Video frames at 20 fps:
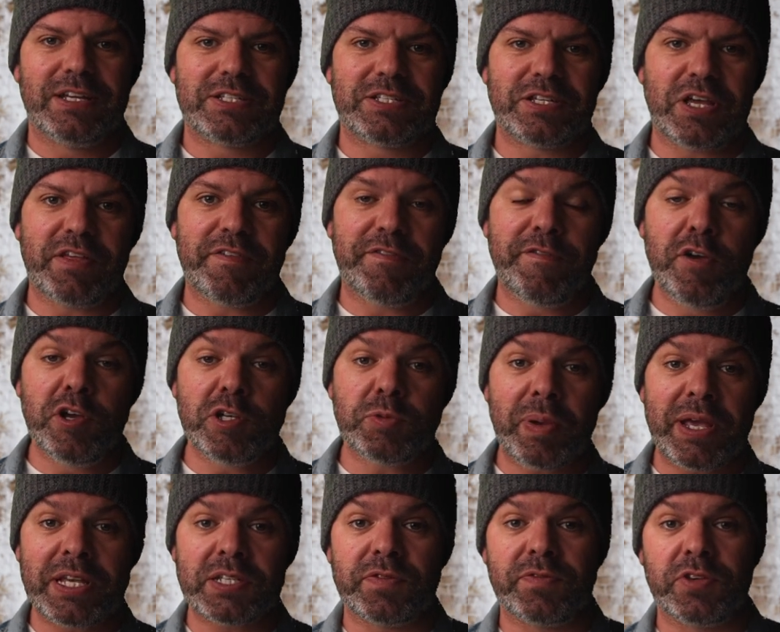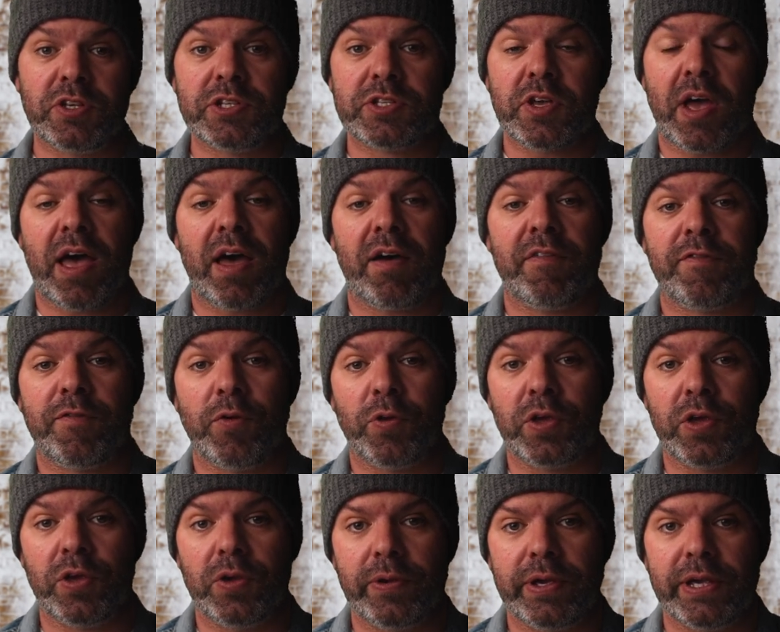So the first piece of news I have for
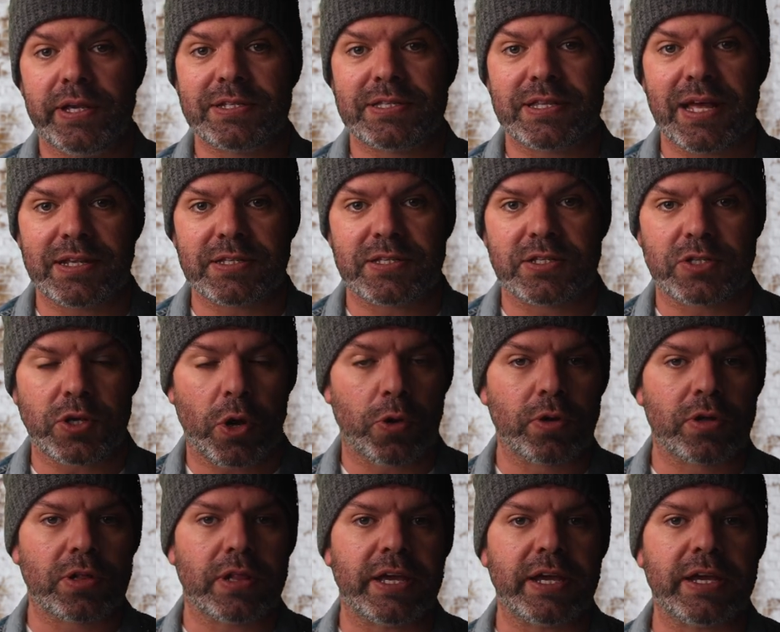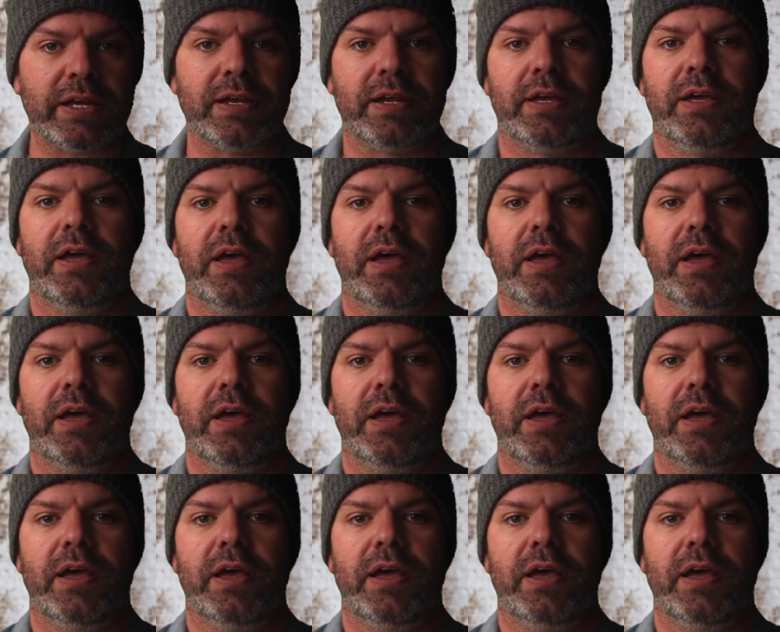you is that SoClean,